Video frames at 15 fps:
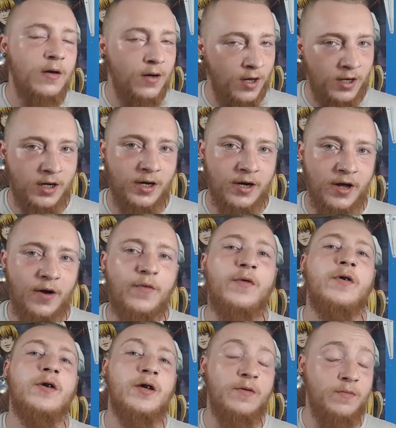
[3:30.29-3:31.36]
Luckily
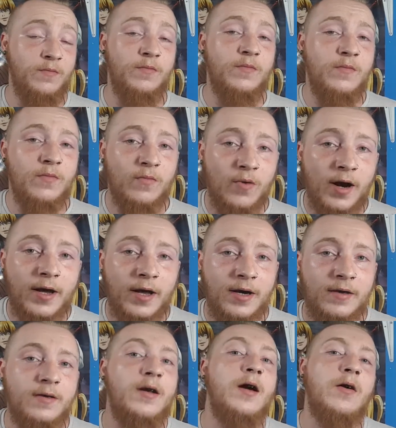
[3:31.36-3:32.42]
enough, it didn't wreck
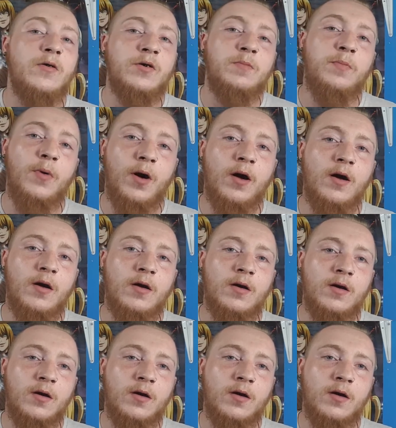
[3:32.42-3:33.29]
anything else, but